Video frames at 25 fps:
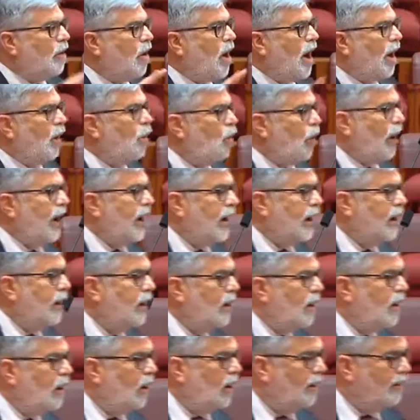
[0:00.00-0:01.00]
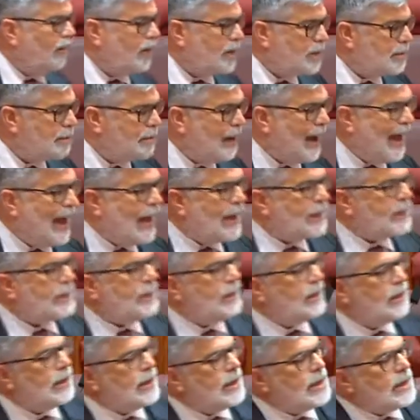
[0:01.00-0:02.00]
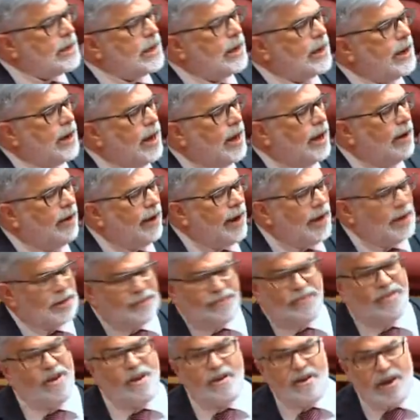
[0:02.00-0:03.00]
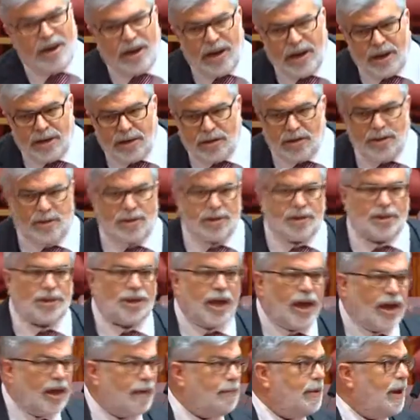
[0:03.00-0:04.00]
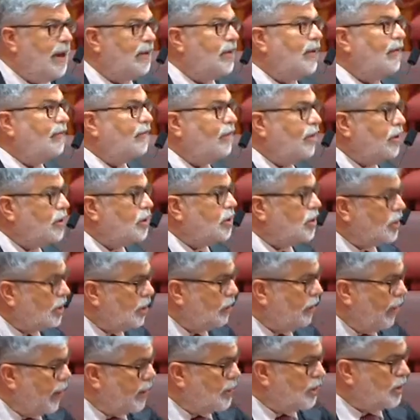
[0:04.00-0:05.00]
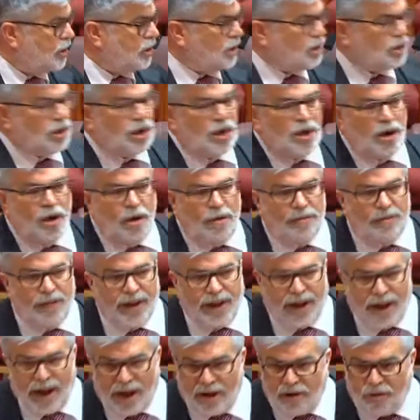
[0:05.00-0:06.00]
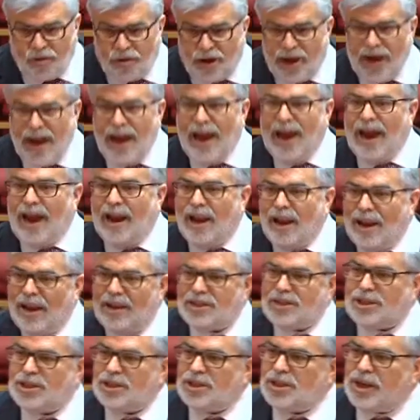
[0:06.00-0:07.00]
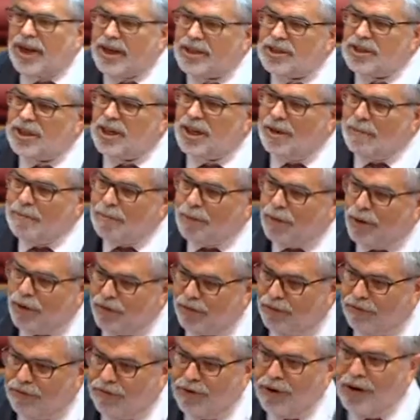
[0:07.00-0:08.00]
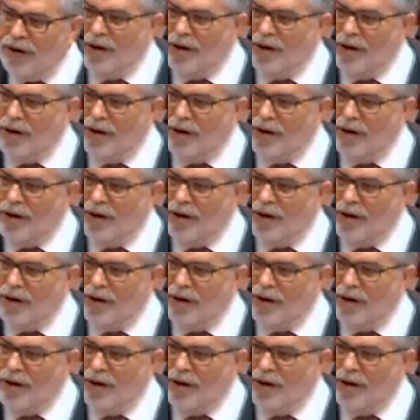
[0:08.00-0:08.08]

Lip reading: right wing of his party and now has very little to say about the future directions of the country unless it's actually approved